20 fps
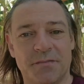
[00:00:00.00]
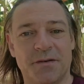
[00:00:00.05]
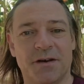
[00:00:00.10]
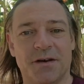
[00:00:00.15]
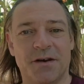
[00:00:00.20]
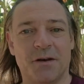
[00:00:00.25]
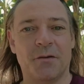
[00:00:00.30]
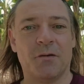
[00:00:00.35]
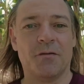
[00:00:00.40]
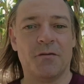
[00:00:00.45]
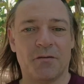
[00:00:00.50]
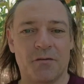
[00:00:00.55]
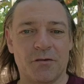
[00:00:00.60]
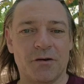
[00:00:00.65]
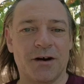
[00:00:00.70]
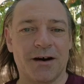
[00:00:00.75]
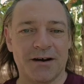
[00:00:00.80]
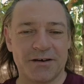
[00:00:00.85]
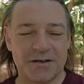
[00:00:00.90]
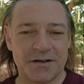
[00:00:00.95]
you know, a
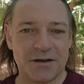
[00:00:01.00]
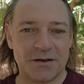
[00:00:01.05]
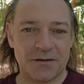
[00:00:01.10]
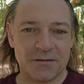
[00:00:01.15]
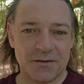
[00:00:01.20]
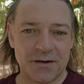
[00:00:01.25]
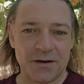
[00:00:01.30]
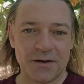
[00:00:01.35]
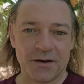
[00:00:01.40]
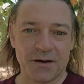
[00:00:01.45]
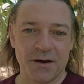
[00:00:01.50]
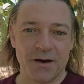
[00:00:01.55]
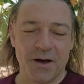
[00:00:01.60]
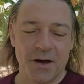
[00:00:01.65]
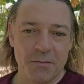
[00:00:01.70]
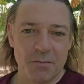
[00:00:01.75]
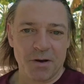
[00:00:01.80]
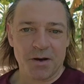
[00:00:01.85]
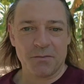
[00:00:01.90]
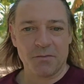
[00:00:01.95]
variety of other
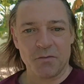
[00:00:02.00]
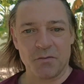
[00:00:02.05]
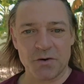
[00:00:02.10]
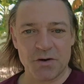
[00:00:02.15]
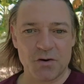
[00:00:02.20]
people